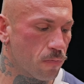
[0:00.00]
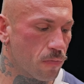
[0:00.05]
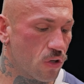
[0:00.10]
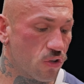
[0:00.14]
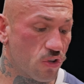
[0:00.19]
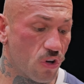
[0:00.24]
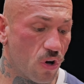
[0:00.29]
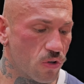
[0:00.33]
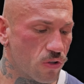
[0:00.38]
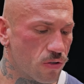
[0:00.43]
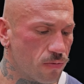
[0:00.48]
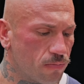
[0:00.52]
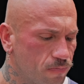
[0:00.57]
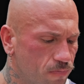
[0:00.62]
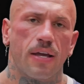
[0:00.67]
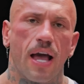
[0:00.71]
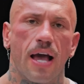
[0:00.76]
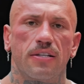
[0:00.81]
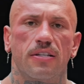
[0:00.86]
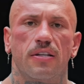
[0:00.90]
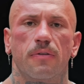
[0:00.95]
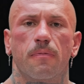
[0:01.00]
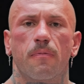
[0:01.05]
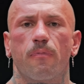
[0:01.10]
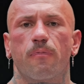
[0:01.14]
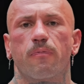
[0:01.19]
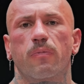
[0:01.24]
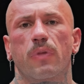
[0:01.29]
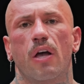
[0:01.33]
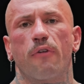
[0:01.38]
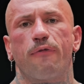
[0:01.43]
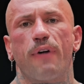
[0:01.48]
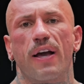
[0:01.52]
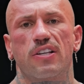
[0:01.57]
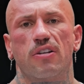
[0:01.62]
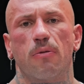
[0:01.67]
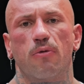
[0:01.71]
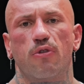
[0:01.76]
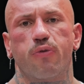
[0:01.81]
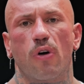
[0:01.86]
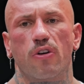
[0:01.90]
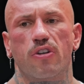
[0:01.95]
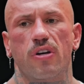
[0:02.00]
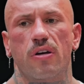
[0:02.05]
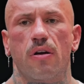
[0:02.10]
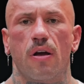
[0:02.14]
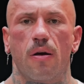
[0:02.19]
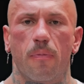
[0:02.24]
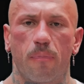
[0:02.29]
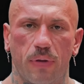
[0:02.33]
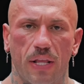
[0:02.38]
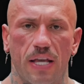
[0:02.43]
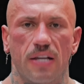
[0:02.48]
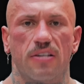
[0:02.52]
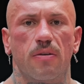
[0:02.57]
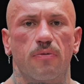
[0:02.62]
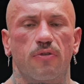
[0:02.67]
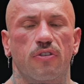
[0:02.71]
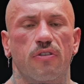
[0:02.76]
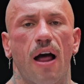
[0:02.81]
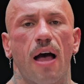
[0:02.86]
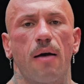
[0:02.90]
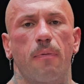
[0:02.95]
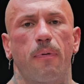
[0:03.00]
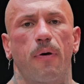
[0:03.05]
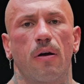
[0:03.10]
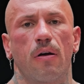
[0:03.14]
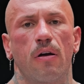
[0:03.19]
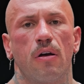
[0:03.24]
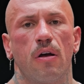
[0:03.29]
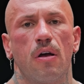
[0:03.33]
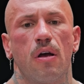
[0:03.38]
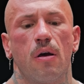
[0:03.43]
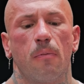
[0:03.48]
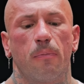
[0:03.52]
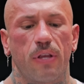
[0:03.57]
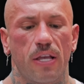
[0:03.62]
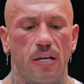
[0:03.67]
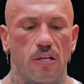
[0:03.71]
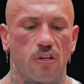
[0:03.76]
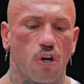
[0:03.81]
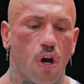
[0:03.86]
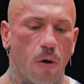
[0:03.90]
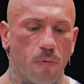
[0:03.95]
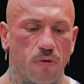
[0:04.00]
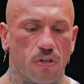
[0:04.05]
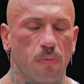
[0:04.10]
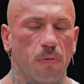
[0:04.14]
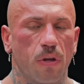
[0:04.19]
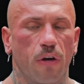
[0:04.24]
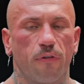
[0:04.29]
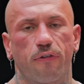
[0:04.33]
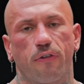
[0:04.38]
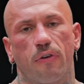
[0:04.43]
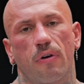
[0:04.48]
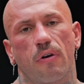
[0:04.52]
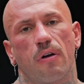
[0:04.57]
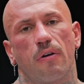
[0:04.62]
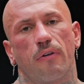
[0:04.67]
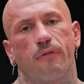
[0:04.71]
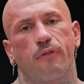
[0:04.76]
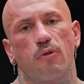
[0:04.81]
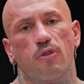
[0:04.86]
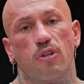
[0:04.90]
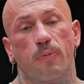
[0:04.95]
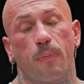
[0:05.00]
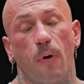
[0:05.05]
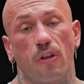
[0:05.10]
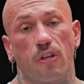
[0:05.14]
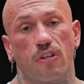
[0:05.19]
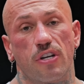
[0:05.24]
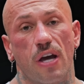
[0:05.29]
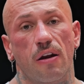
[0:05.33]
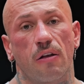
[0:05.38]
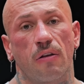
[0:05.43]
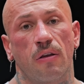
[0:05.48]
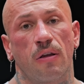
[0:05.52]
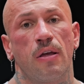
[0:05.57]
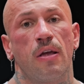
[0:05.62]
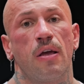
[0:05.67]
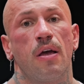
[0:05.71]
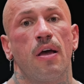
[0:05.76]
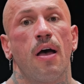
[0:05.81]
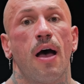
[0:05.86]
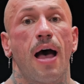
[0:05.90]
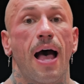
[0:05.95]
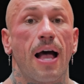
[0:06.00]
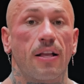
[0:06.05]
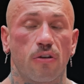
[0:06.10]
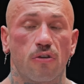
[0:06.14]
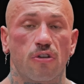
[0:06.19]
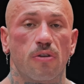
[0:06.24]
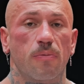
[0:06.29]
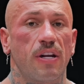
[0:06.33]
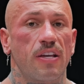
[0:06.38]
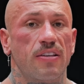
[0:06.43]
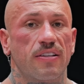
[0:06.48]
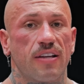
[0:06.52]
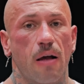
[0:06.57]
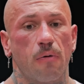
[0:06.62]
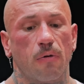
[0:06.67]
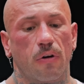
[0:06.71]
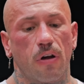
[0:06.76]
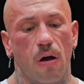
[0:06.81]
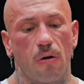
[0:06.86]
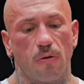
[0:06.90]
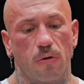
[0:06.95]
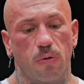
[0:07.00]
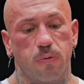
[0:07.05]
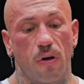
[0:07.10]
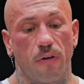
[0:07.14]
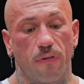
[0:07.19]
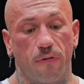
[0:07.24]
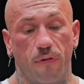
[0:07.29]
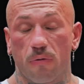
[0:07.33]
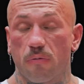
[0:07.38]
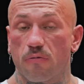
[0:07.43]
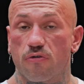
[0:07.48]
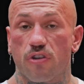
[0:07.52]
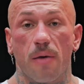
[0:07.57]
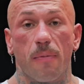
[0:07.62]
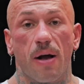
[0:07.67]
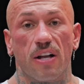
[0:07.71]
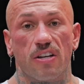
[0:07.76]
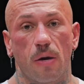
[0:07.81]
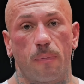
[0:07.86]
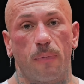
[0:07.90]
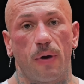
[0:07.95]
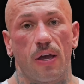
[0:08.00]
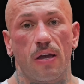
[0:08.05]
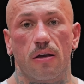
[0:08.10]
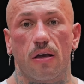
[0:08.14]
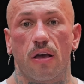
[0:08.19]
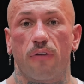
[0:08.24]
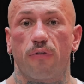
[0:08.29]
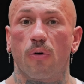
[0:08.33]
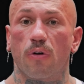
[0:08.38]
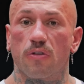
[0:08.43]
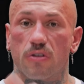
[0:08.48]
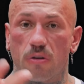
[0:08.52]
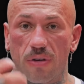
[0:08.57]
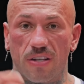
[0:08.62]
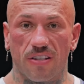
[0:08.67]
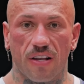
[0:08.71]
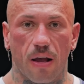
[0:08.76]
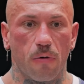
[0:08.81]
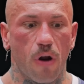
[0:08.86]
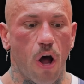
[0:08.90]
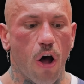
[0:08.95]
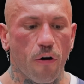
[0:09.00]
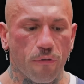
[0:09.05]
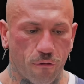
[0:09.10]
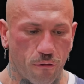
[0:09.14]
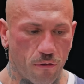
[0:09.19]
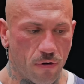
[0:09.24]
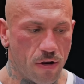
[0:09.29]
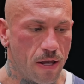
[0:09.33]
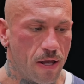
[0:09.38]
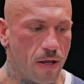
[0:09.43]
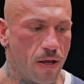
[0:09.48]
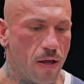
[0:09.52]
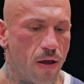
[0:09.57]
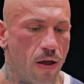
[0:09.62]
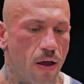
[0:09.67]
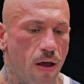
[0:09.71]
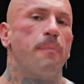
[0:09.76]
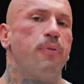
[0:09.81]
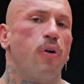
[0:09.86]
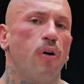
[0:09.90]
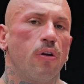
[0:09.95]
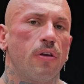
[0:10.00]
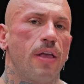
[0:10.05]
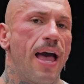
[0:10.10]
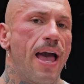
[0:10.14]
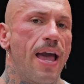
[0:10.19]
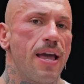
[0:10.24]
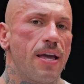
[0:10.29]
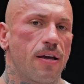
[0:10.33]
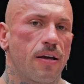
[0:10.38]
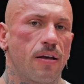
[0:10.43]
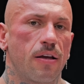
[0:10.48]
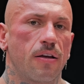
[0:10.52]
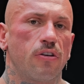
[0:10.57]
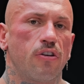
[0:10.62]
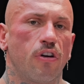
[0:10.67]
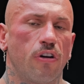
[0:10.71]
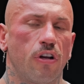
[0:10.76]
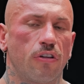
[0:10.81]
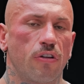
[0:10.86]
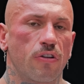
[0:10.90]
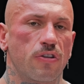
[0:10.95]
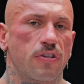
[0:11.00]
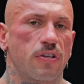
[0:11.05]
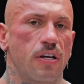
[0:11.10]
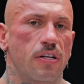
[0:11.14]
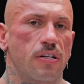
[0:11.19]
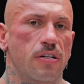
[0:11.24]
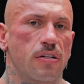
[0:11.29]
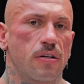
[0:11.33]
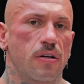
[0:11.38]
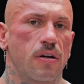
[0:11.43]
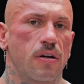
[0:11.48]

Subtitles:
source. Guys, thanks so much for watching. Please subscribe. Please show me some love through supporting the channel and using my discount code with Train by JP if you want some discount off. That is my pull A done and dusted.